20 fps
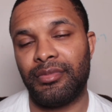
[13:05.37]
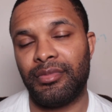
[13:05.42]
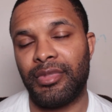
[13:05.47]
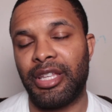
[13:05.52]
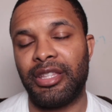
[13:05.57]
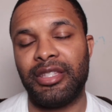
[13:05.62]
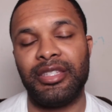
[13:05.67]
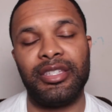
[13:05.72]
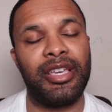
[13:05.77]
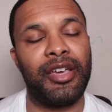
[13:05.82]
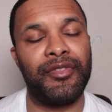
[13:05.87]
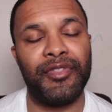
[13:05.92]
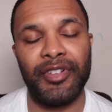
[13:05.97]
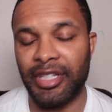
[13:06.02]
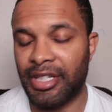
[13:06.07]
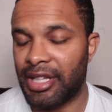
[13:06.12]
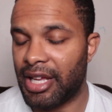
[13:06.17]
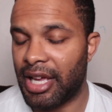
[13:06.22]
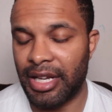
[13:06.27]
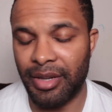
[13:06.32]
I
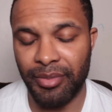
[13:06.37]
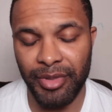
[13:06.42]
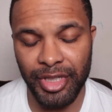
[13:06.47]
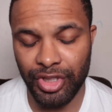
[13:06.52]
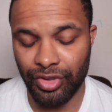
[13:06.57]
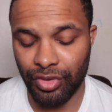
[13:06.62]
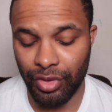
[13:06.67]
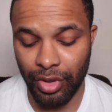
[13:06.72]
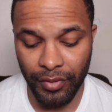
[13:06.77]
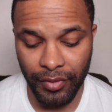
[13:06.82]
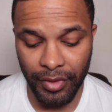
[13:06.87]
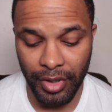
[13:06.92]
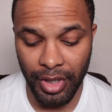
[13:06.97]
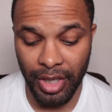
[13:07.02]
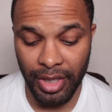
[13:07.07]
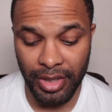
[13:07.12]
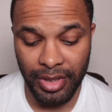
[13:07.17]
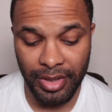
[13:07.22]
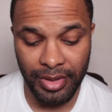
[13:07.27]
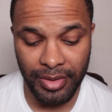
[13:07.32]
definitely had to be strong for
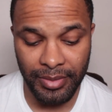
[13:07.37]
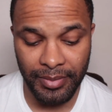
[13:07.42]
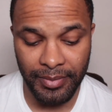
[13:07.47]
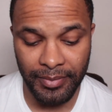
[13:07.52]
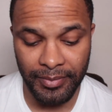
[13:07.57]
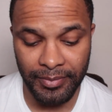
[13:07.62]
us.